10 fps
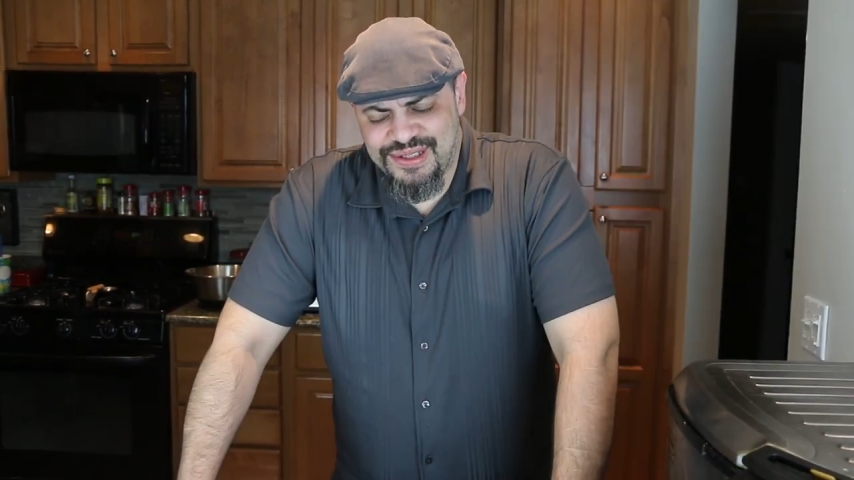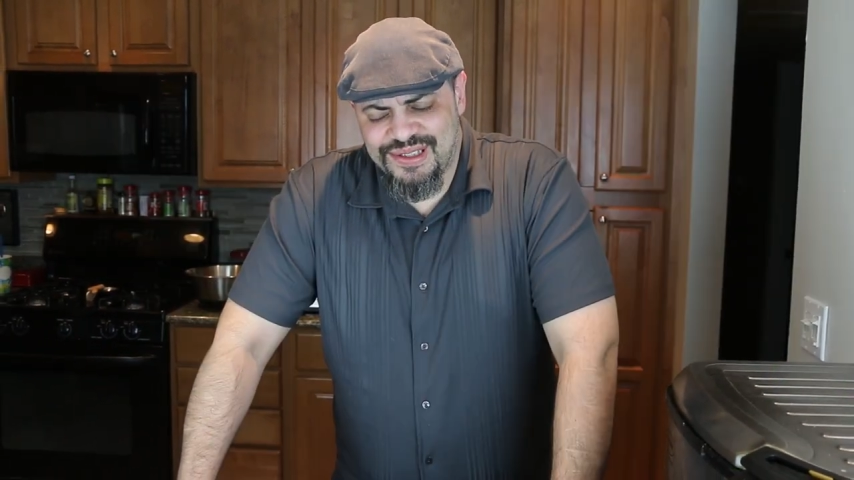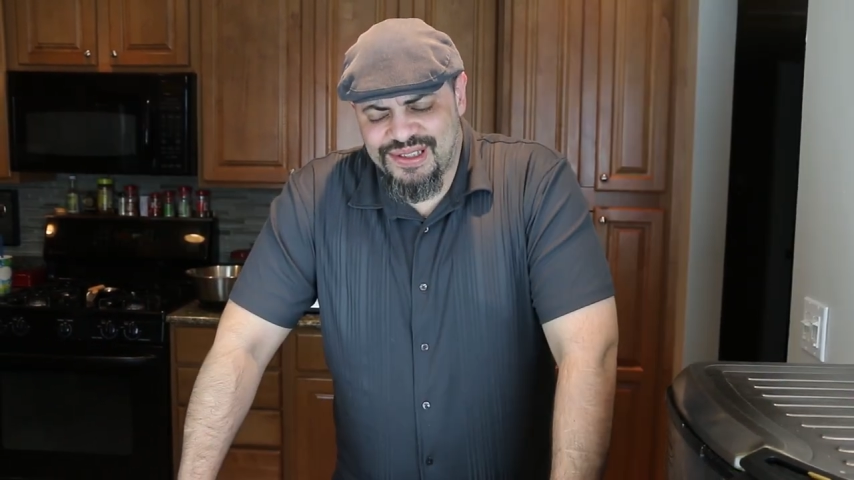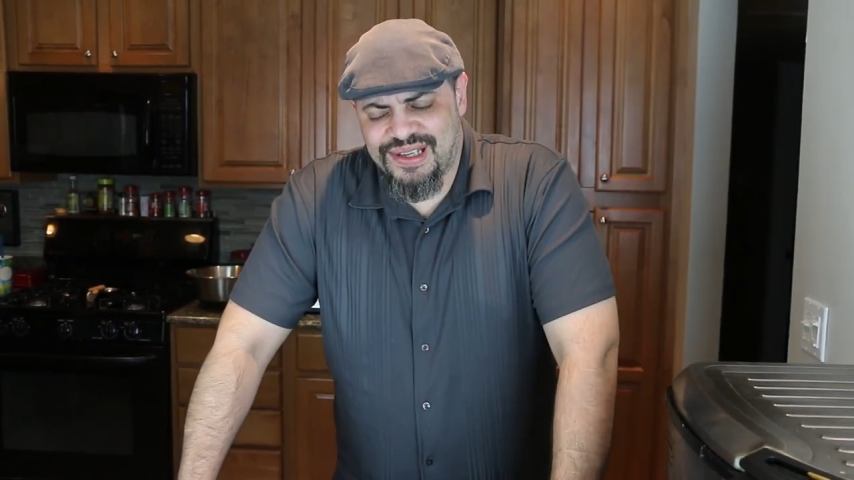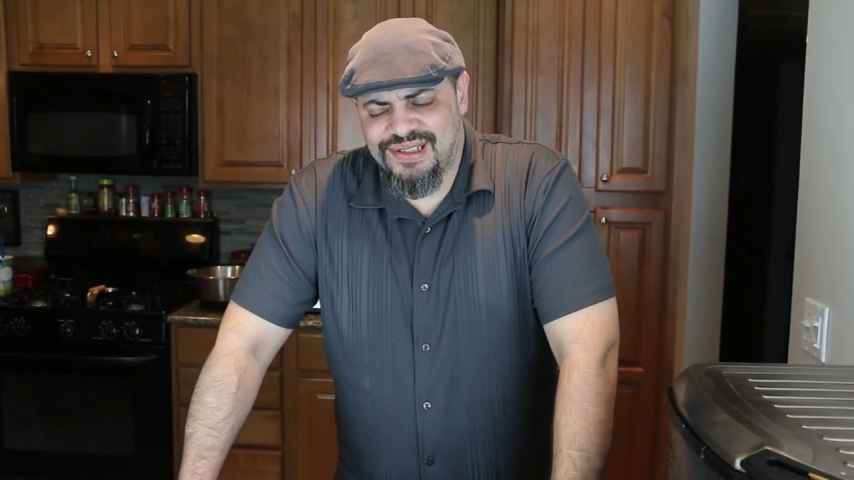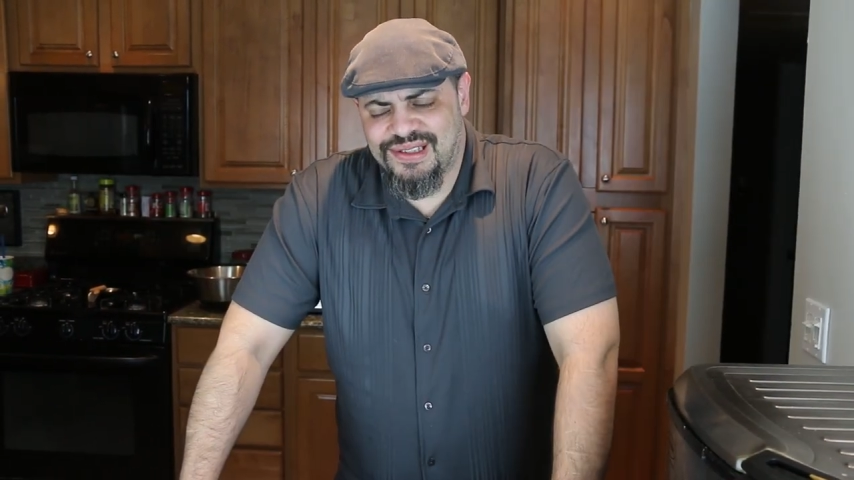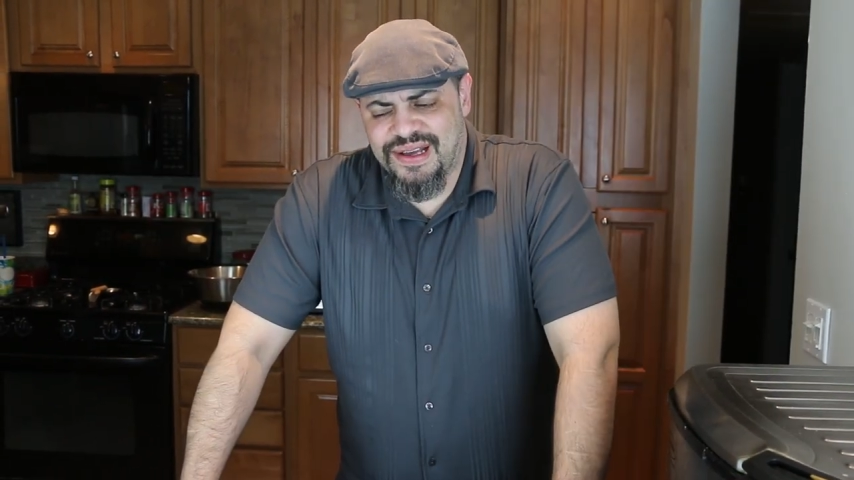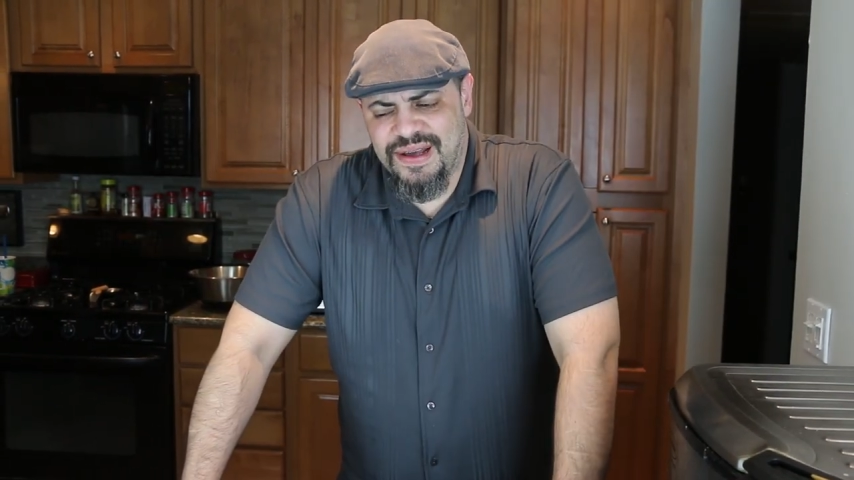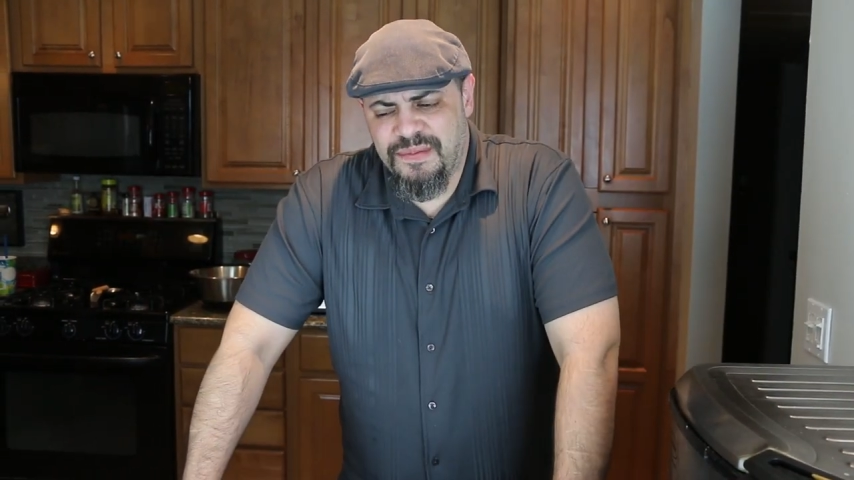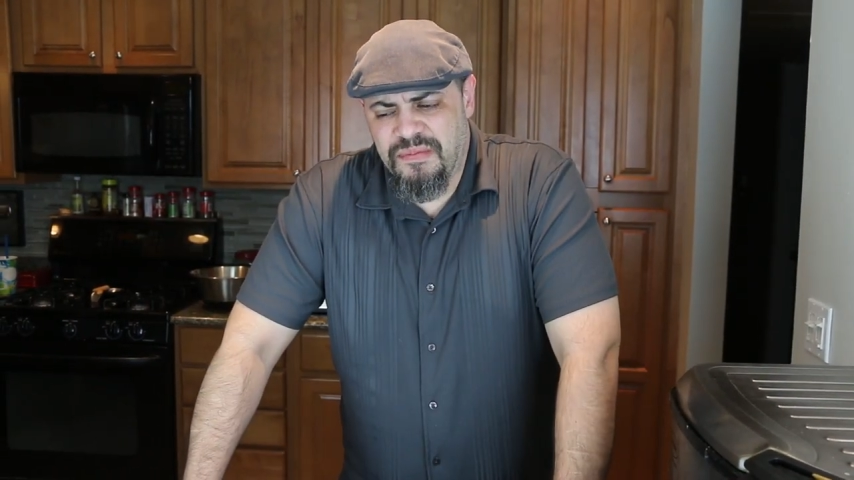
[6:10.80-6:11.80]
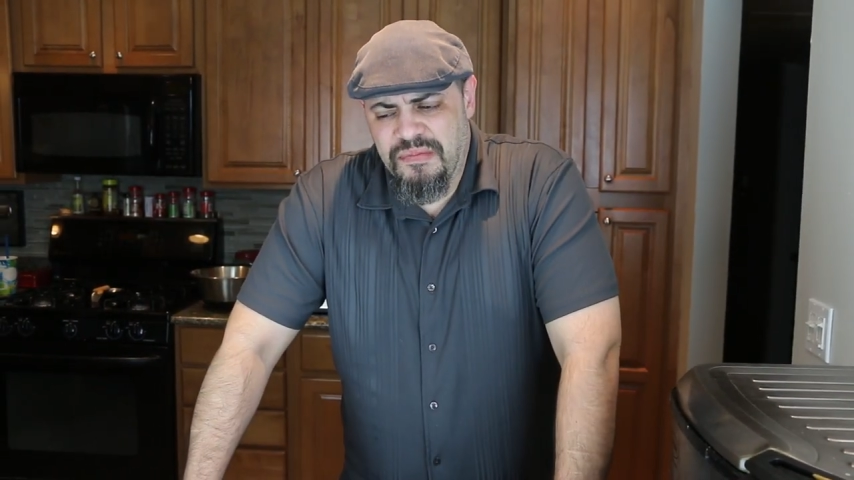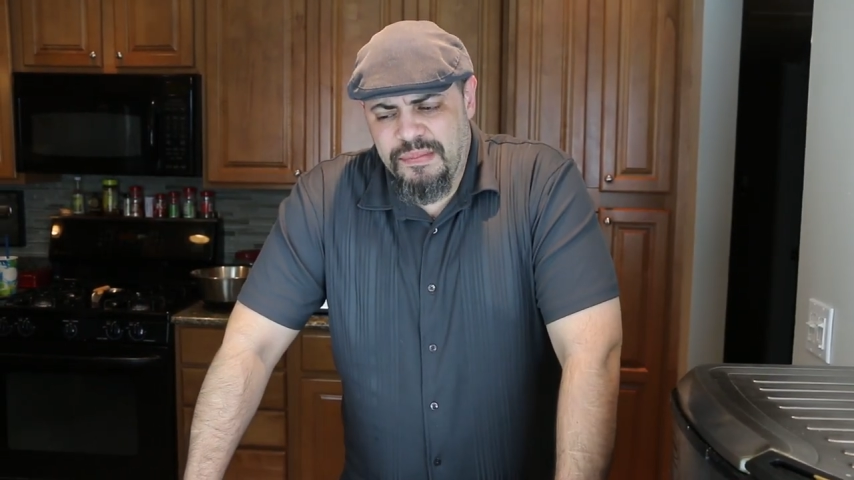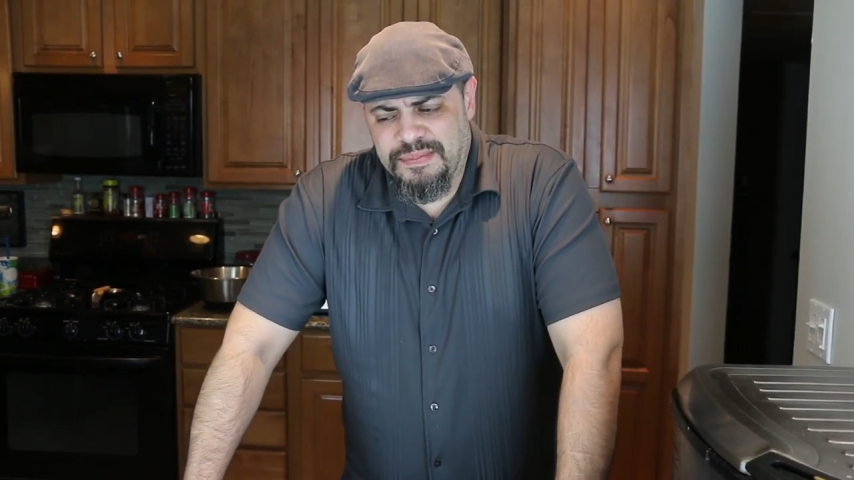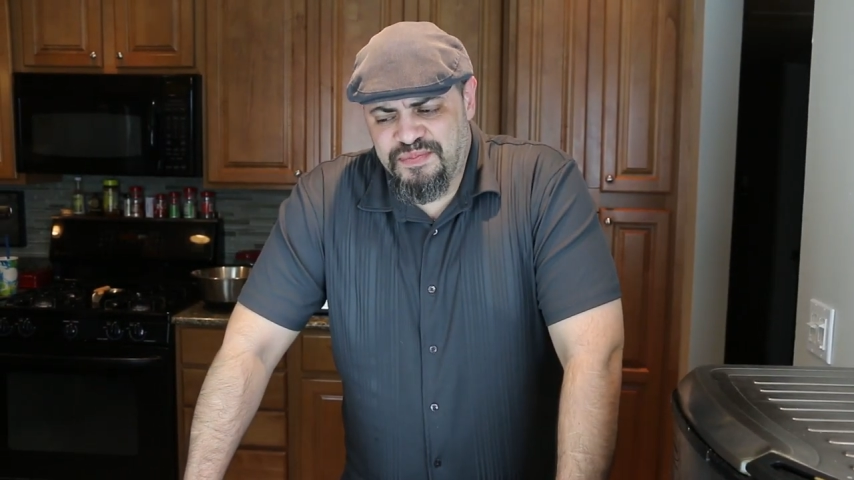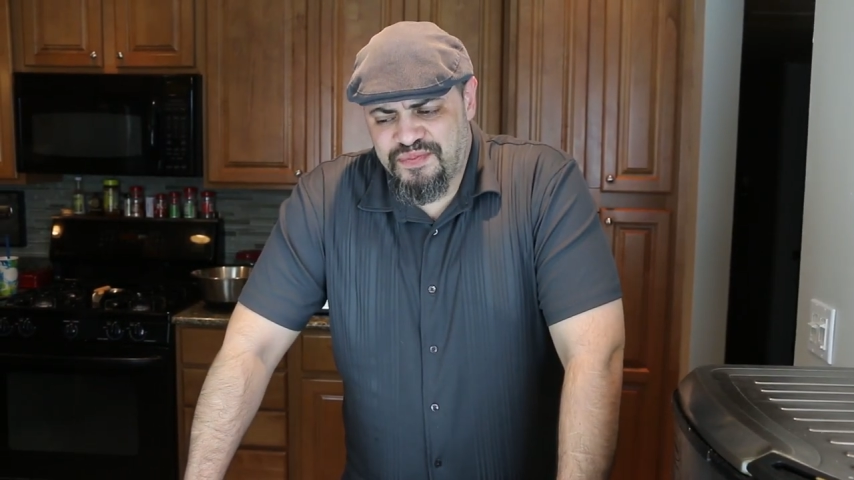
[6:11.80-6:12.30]
of just tastes like
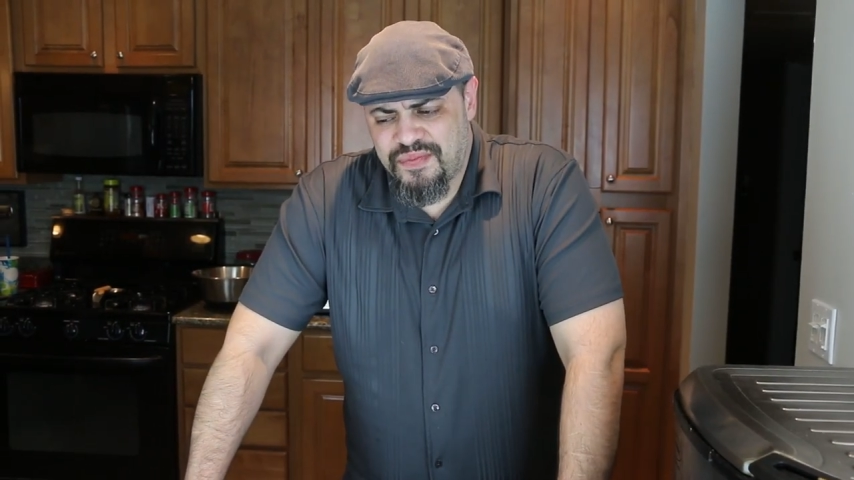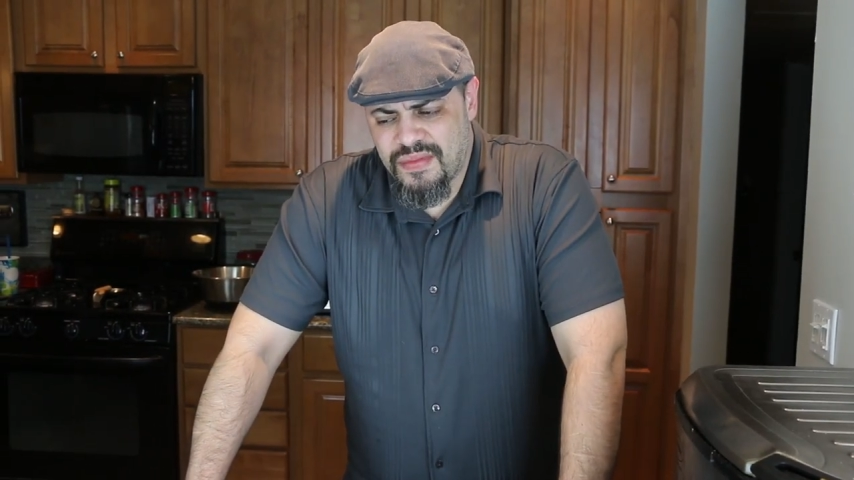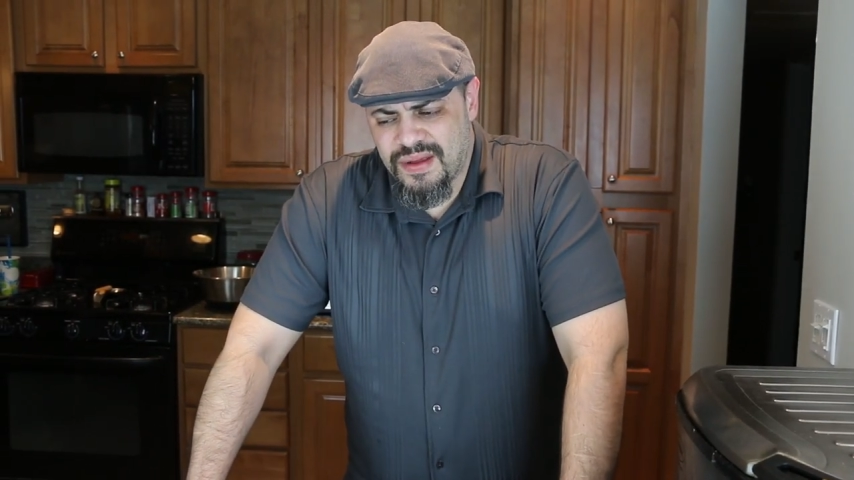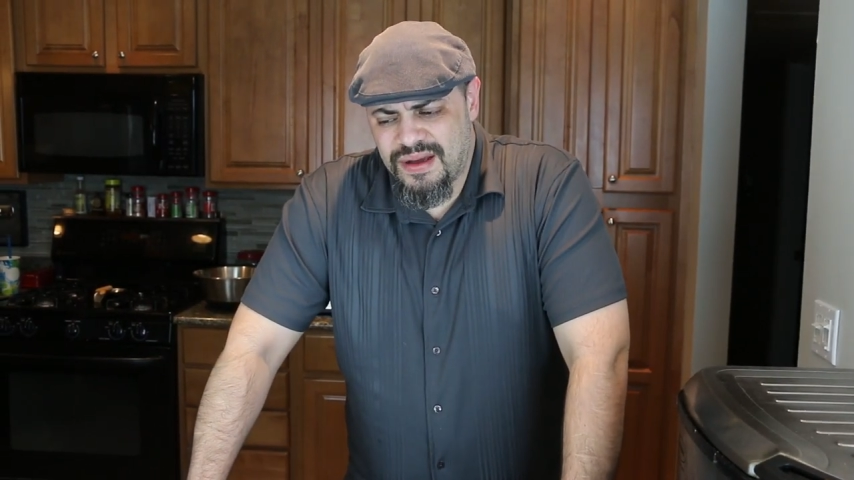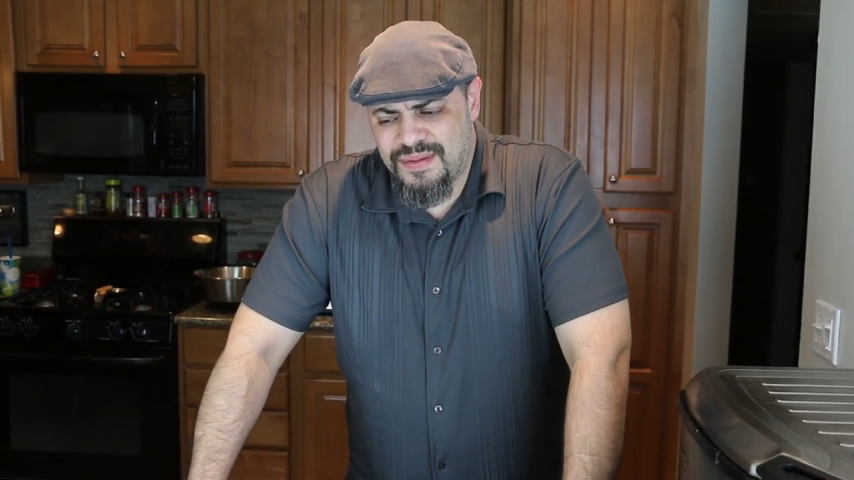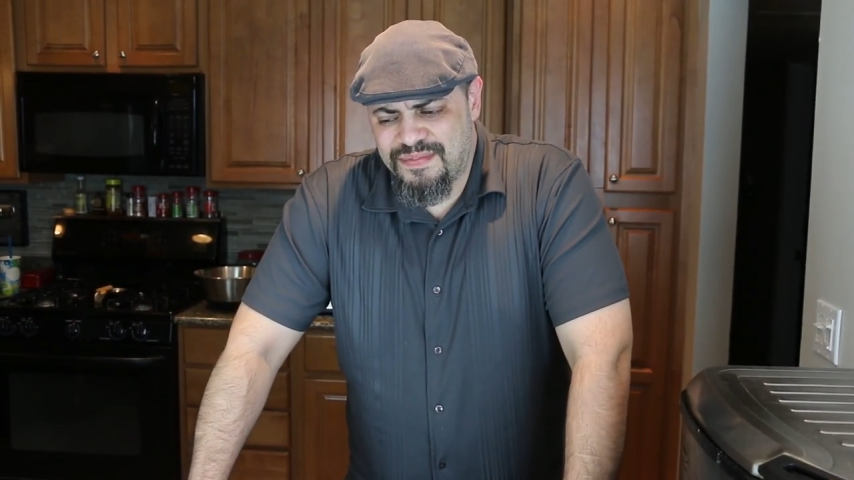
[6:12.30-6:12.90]
a